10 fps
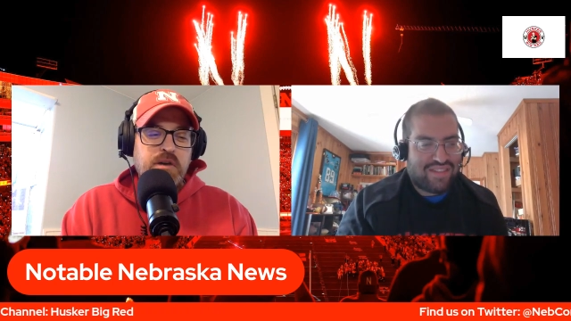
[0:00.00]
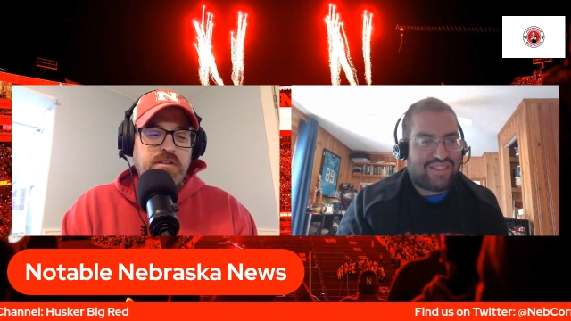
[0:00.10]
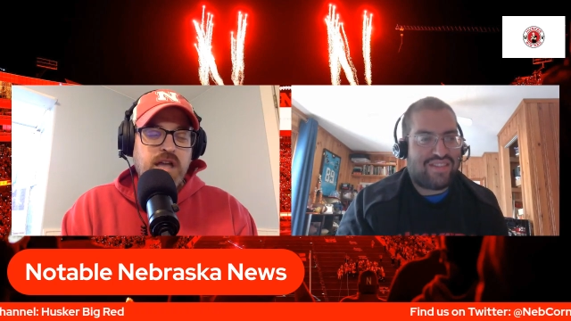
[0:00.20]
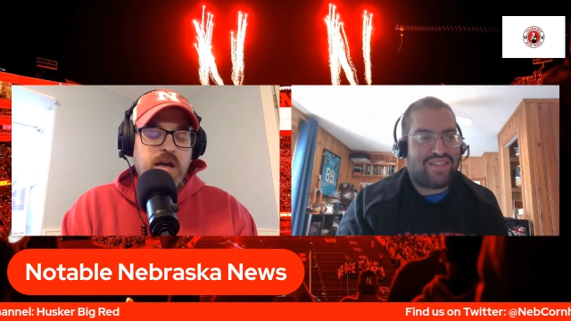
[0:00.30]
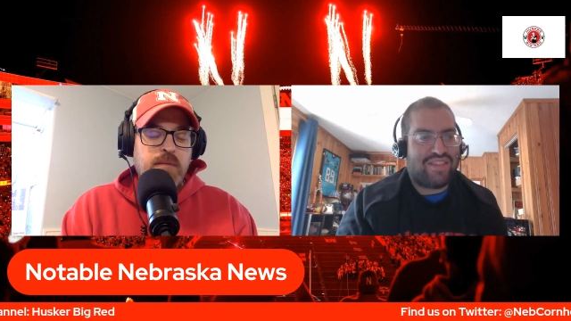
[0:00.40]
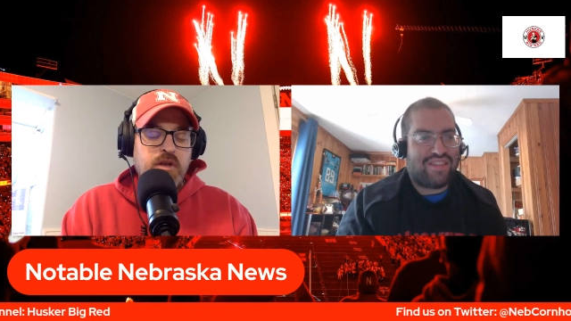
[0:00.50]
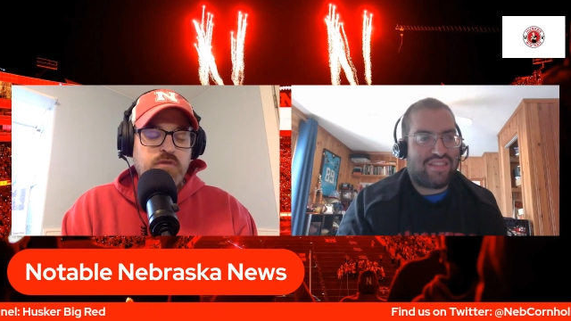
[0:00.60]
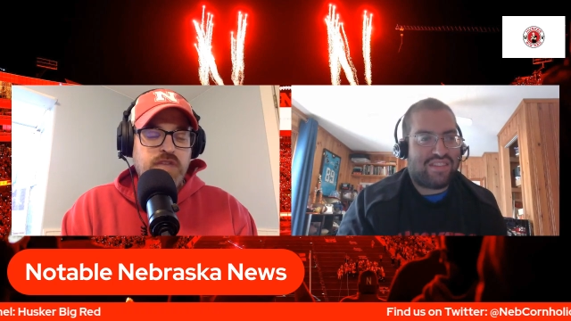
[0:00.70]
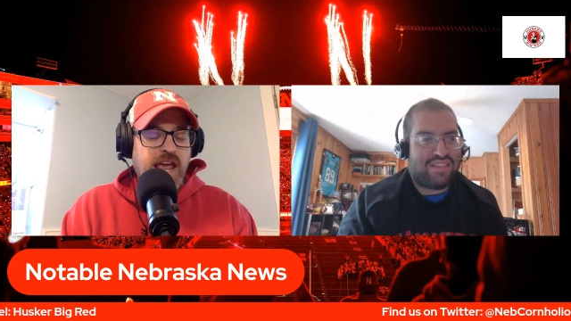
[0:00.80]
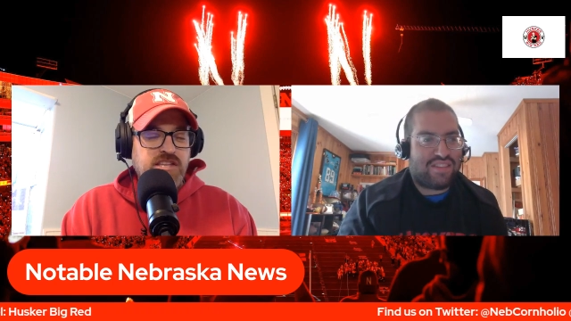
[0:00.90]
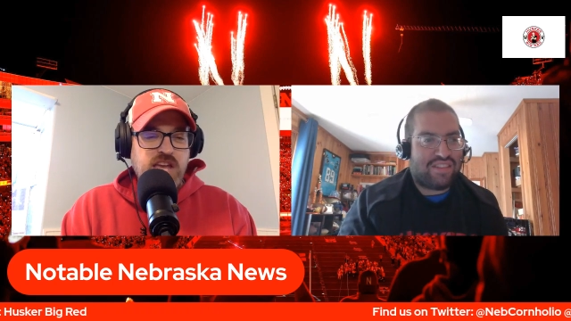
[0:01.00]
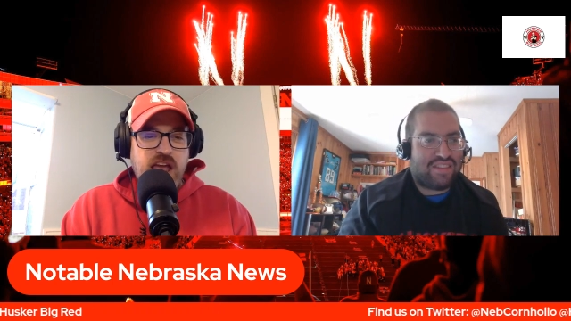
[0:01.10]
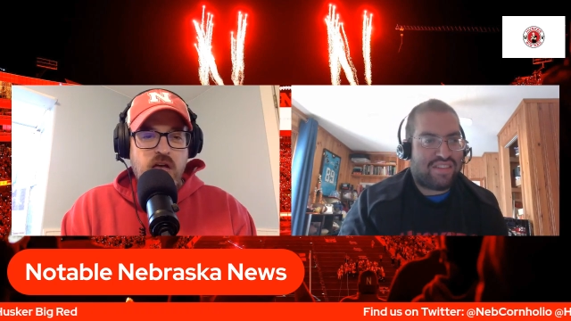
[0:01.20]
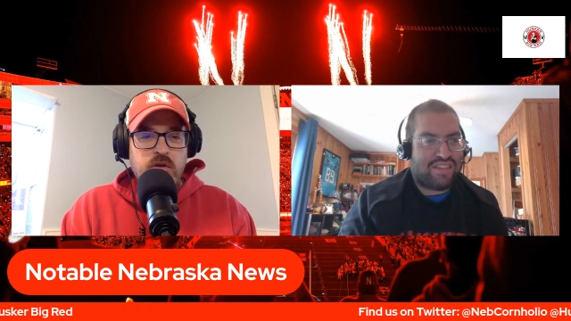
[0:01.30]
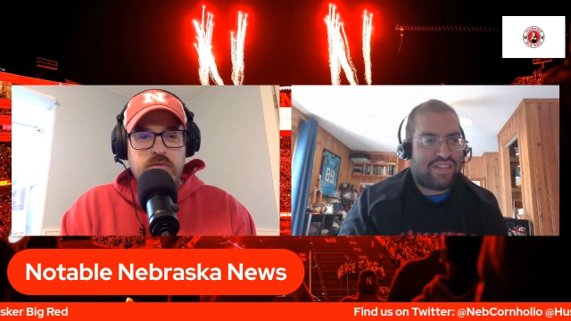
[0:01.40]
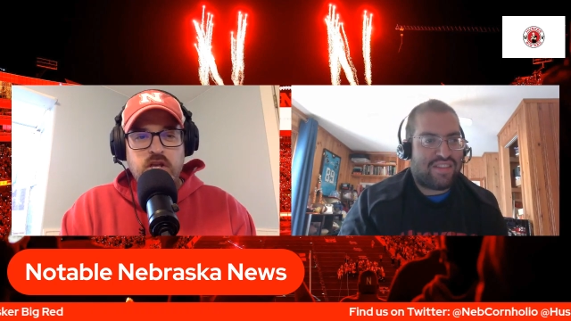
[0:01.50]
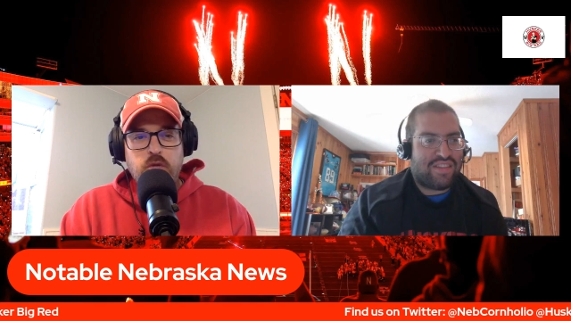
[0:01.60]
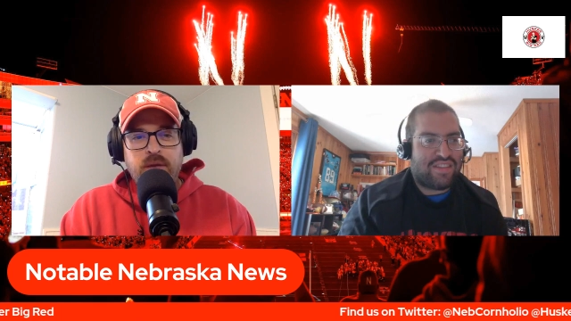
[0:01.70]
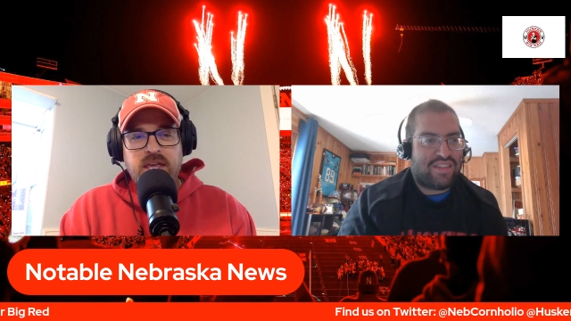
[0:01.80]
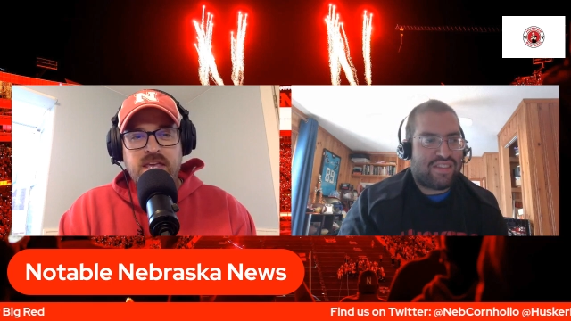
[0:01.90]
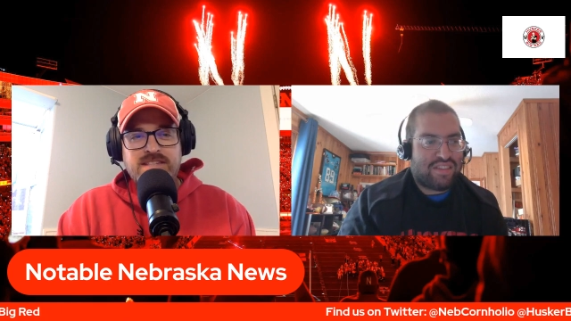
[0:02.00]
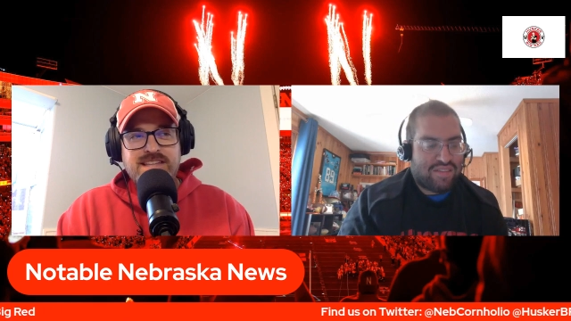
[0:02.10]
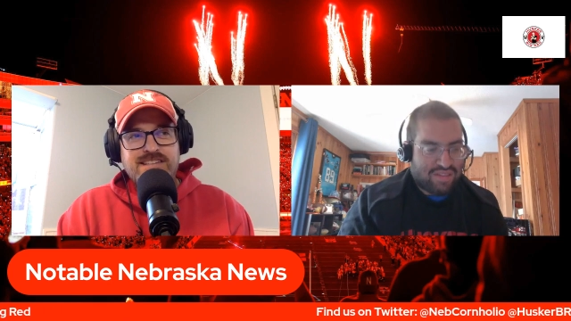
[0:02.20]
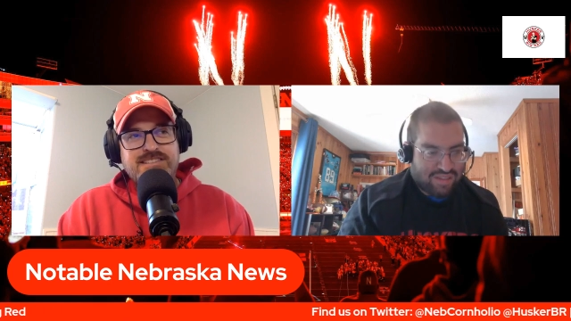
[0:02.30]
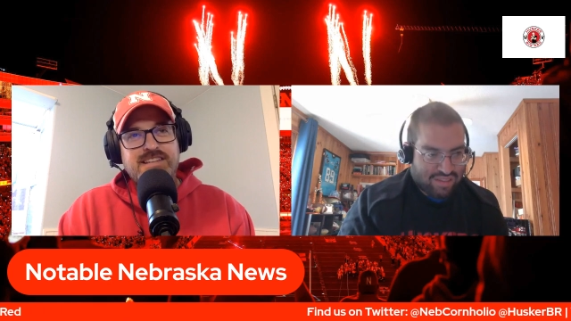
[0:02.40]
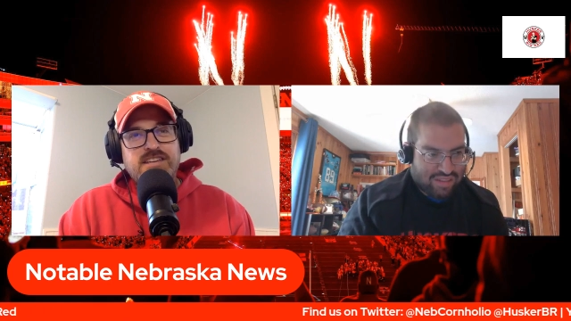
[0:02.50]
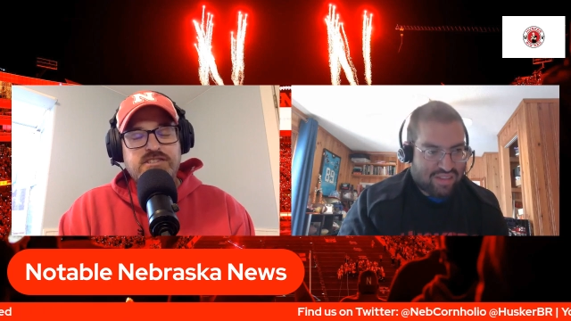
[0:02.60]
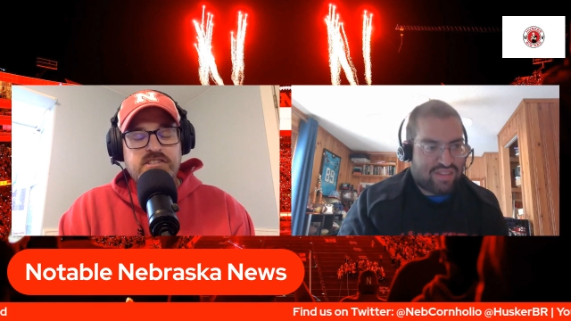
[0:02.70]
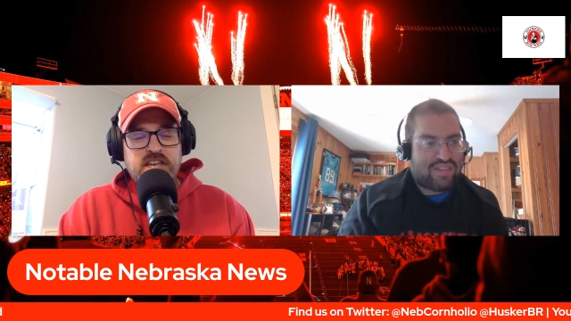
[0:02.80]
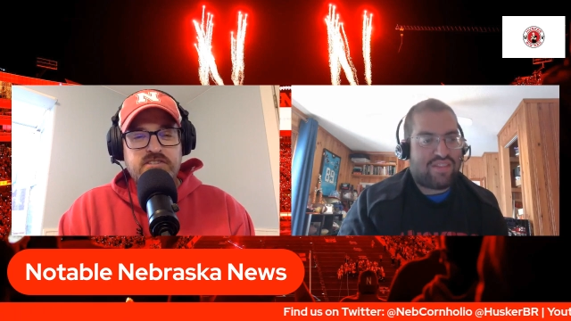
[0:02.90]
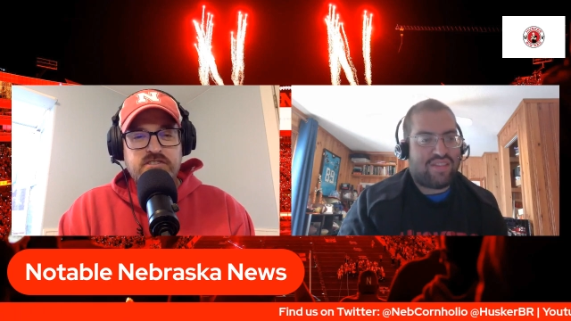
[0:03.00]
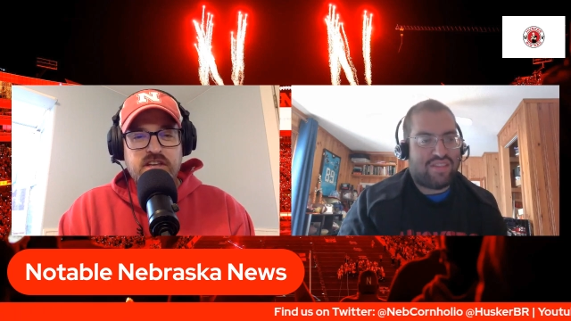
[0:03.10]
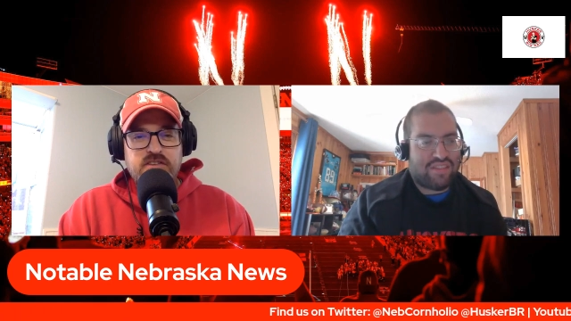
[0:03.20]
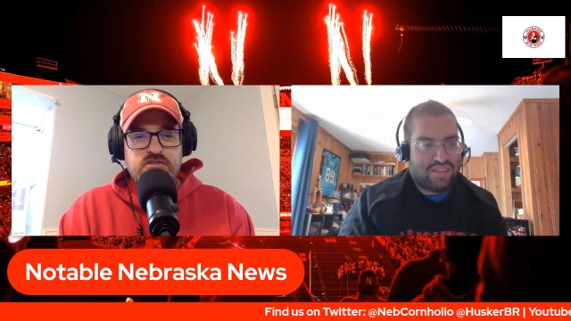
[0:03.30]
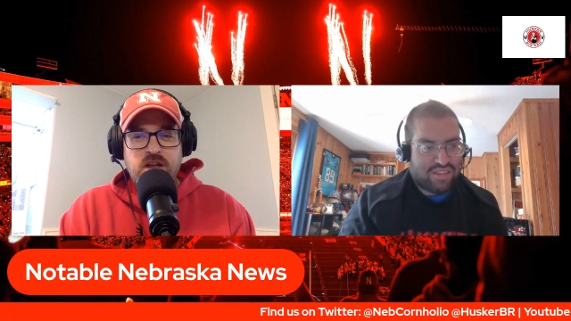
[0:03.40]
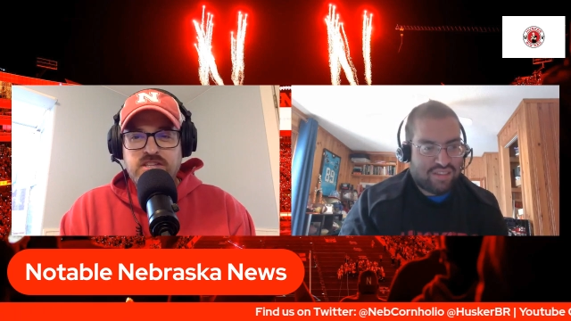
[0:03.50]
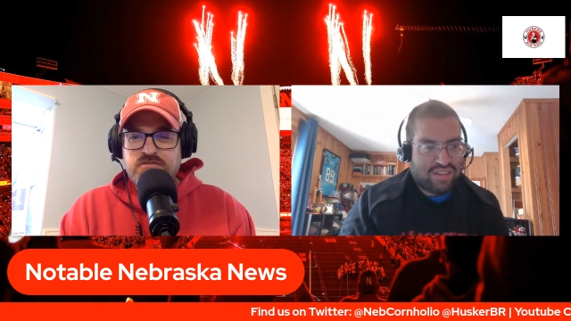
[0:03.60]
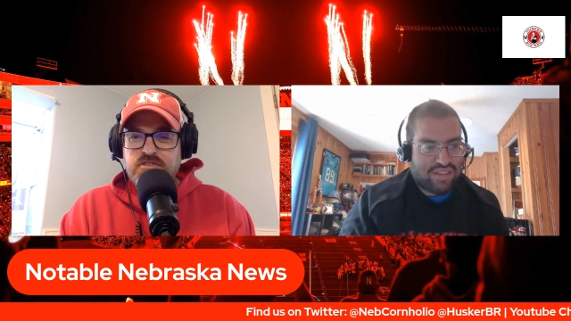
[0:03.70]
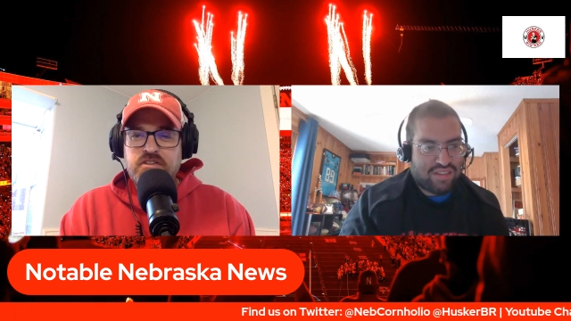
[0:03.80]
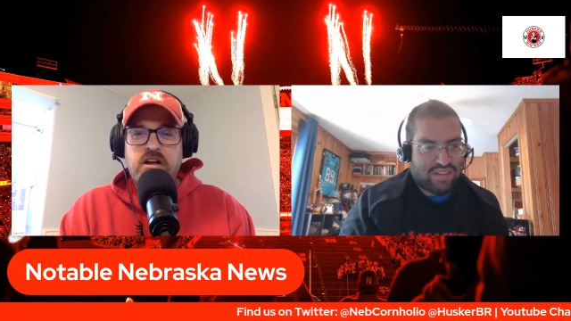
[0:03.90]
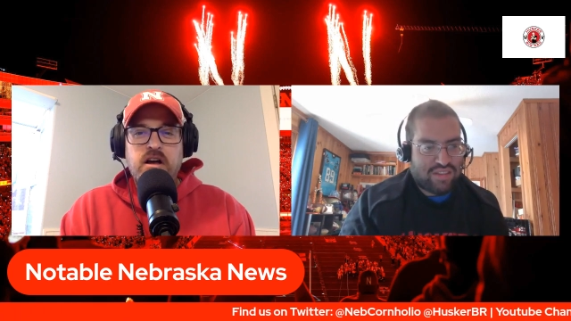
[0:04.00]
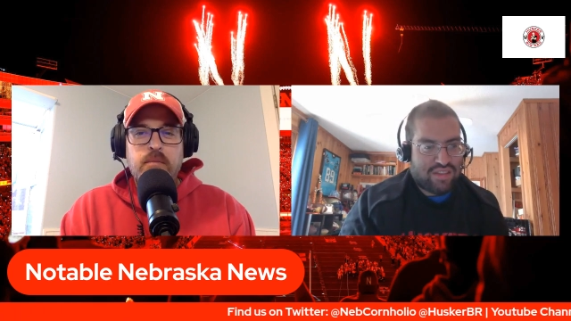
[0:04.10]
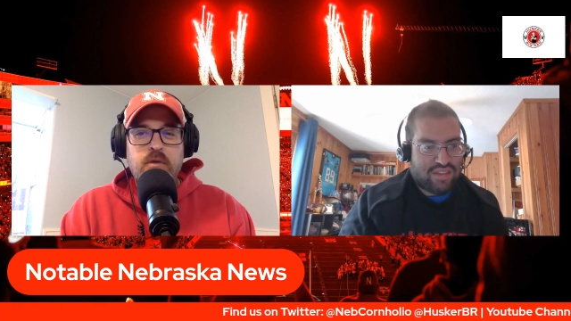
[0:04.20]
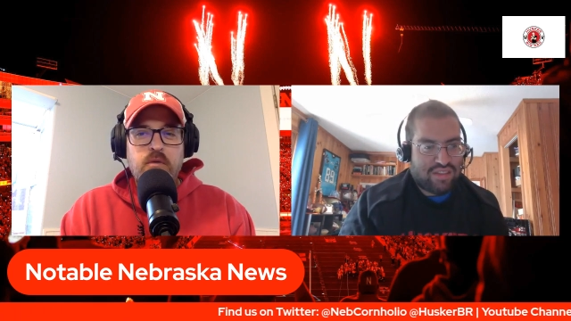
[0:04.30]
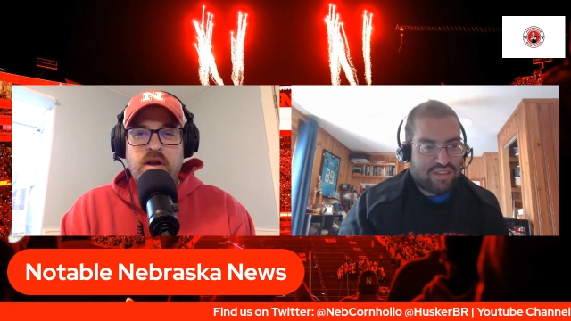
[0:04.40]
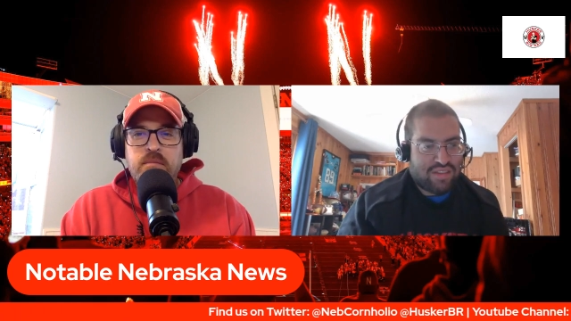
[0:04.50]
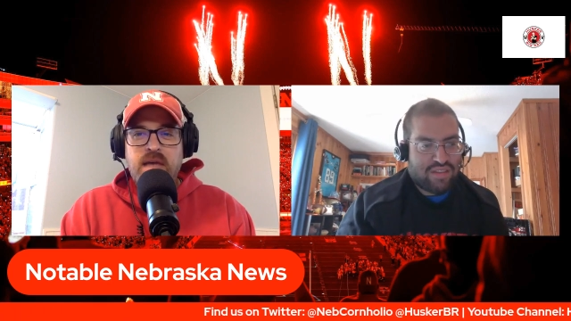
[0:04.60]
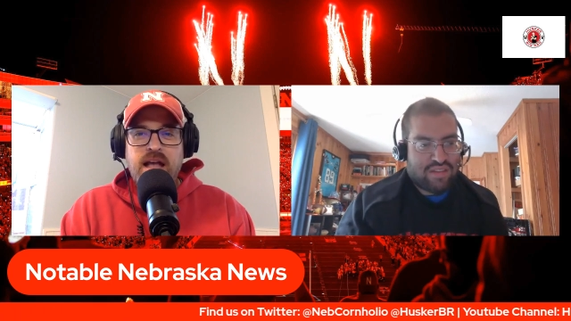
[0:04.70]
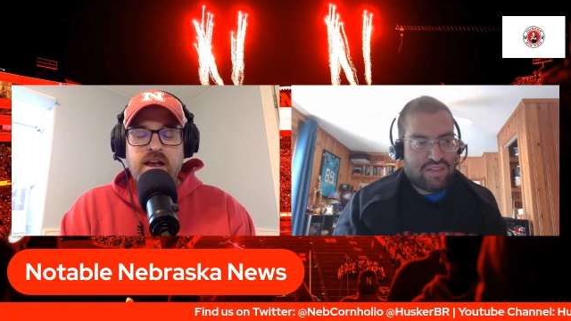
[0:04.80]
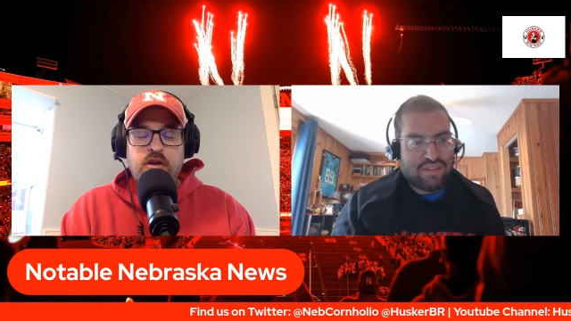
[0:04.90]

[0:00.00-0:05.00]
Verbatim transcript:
Speaker 1: but um, you know Ajay Allen, you know picking his destination yesterday, the transfer, um, the running back.